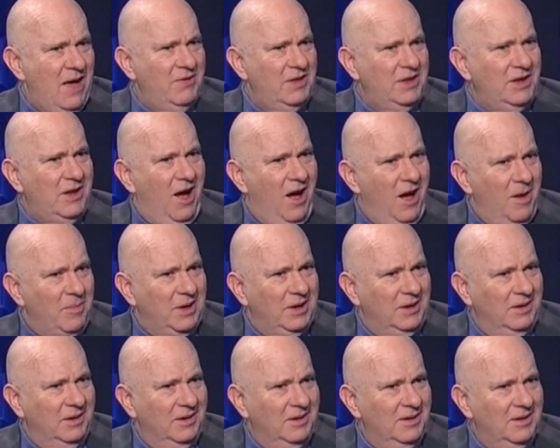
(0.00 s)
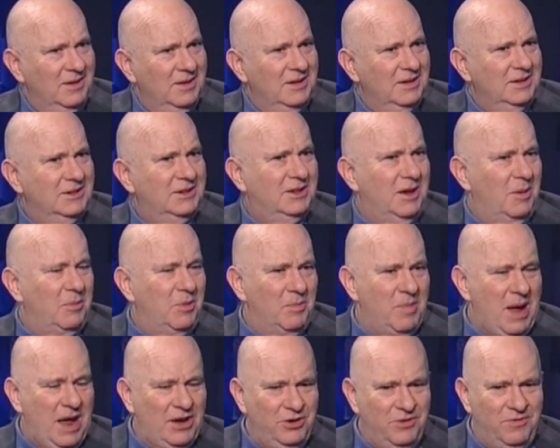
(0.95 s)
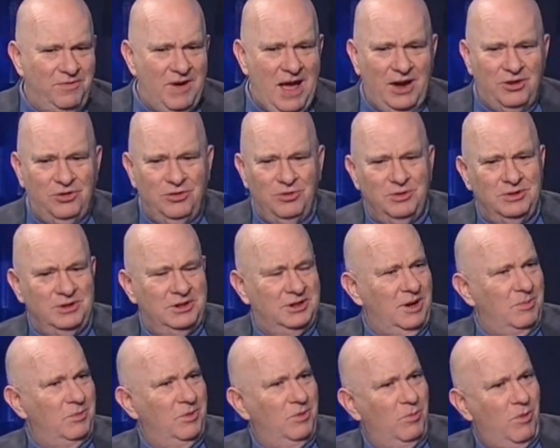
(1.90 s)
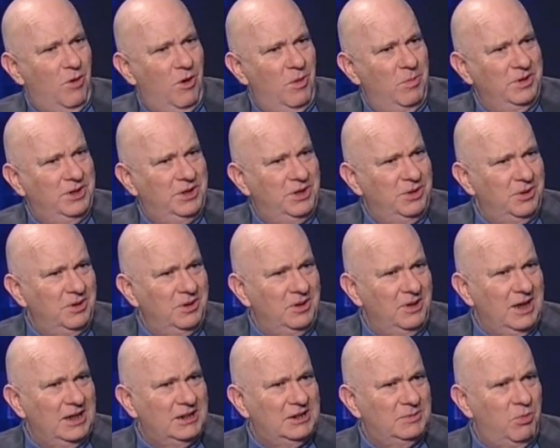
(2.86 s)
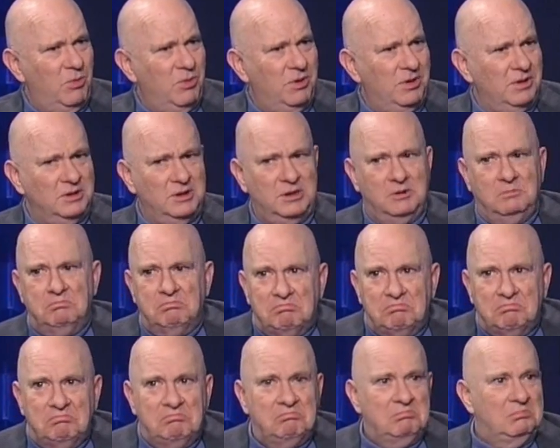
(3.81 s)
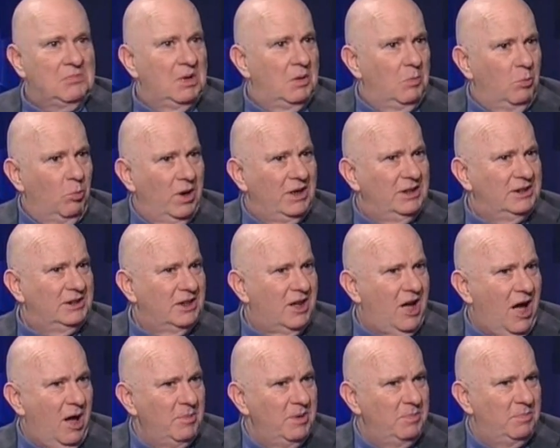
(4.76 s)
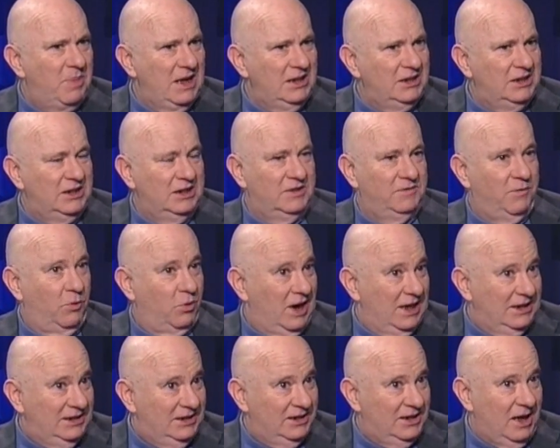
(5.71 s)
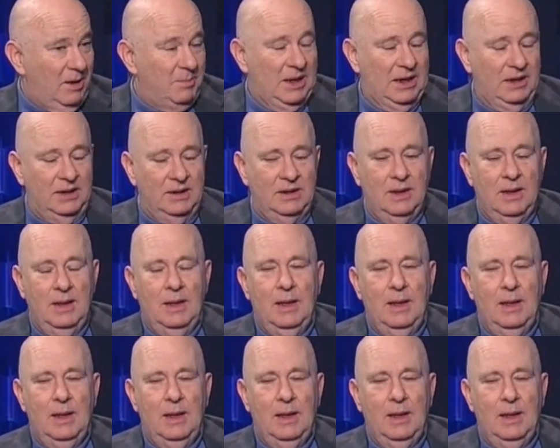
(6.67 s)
in common? Some are manufacturers, some are raw material exporters. What is the common basis for a summit?